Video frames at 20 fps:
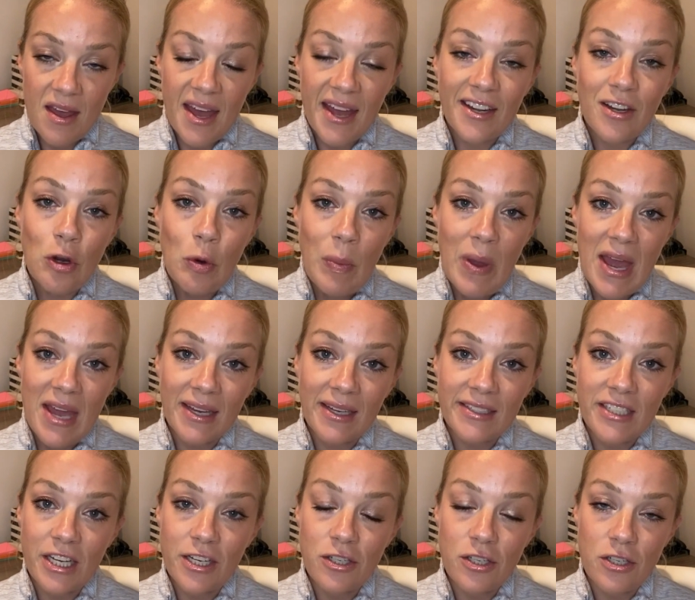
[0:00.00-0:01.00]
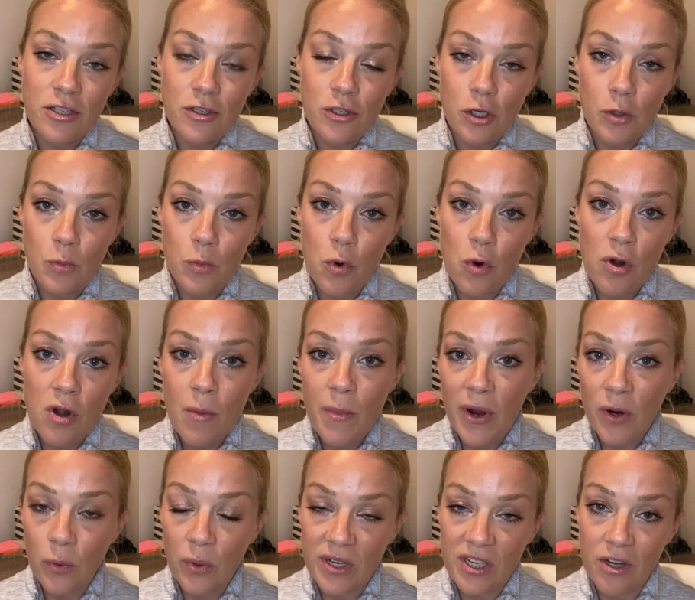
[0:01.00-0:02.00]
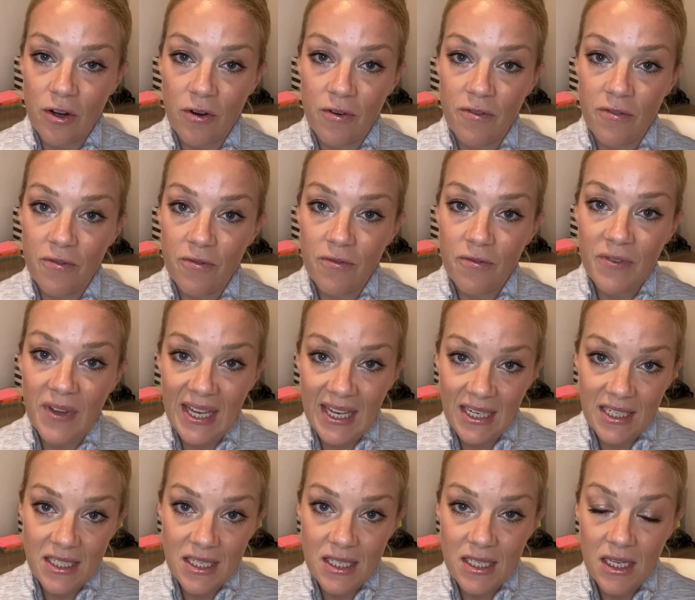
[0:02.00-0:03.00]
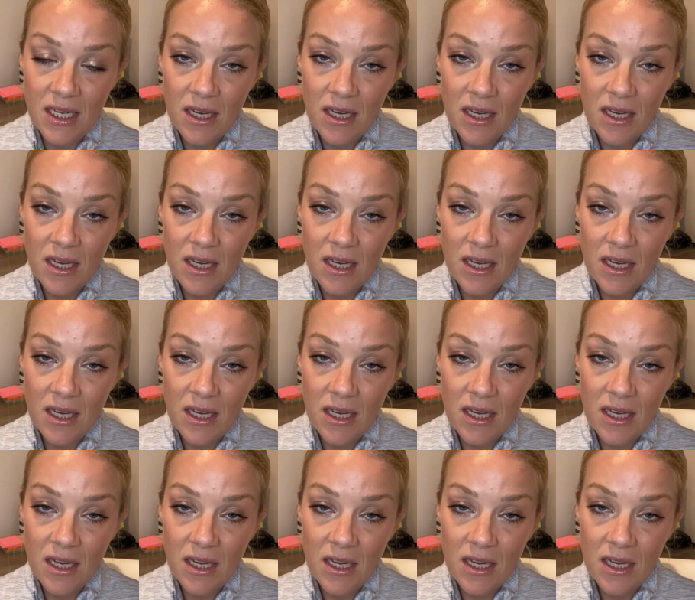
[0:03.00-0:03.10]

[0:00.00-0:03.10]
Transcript: and you're paying attention to more about what your feet